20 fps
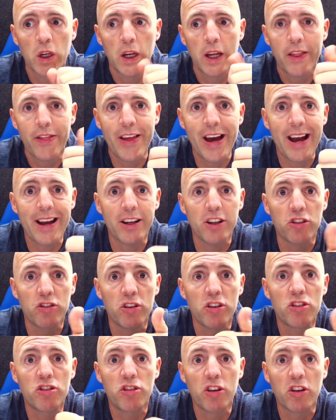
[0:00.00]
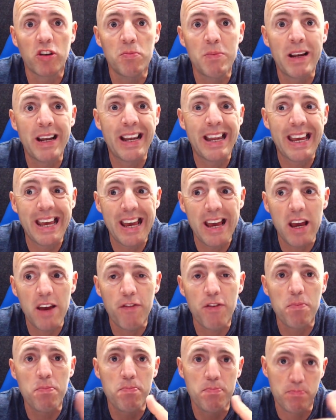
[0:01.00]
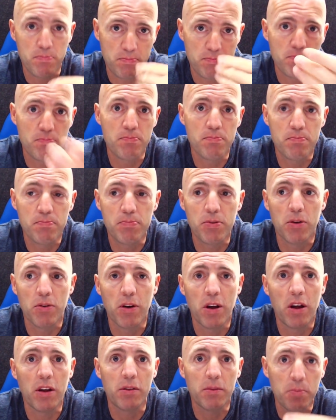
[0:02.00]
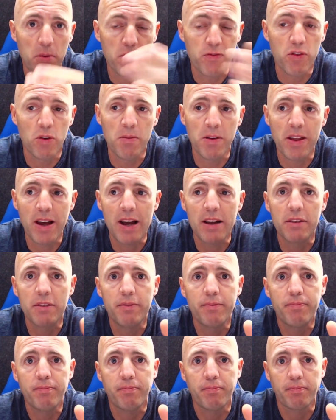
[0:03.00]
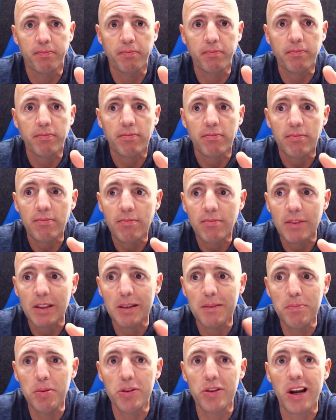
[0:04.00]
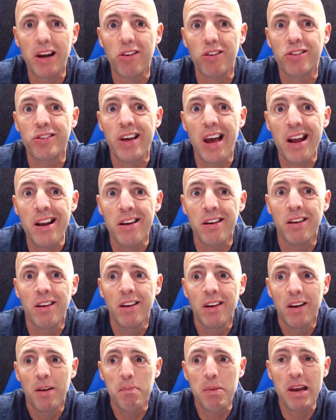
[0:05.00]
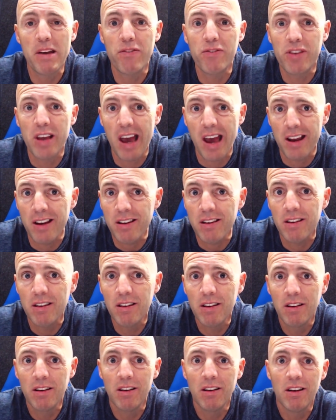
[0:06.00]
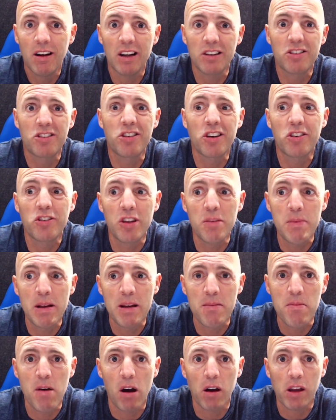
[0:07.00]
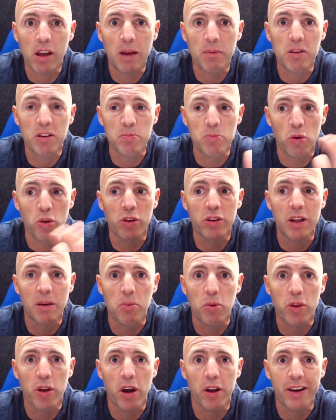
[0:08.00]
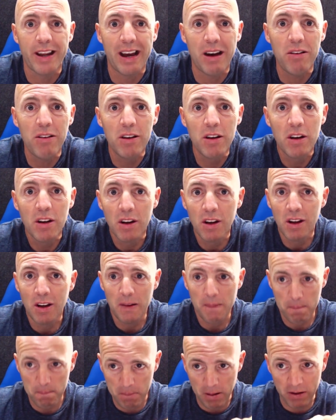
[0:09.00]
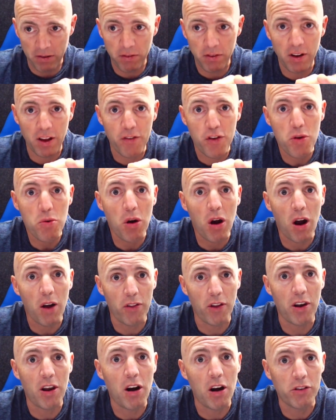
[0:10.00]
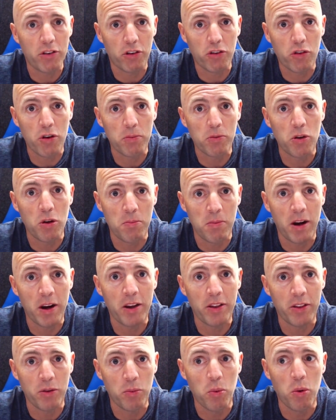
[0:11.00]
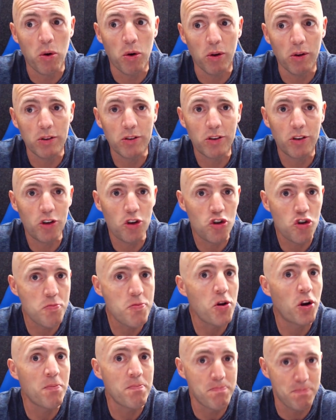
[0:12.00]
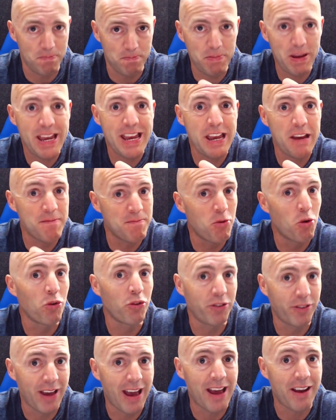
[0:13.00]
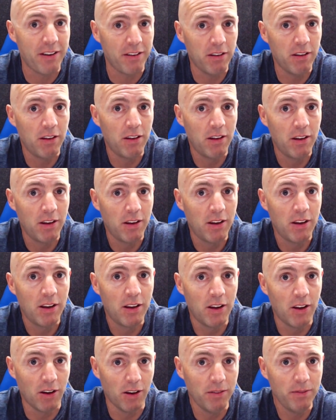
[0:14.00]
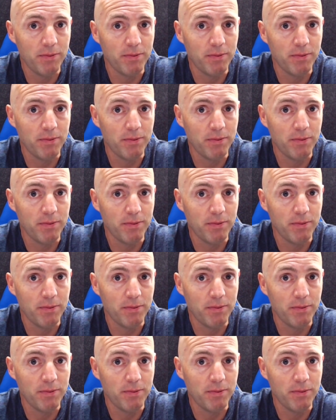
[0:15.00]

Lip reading: That is 6 million a year if you pro forma that. Put that on 10 P of 10. That's 60 million market cap. That's more than double they are now. But if you are the largest crypto miner in the world, you should be on a PE of more than 10. Huh?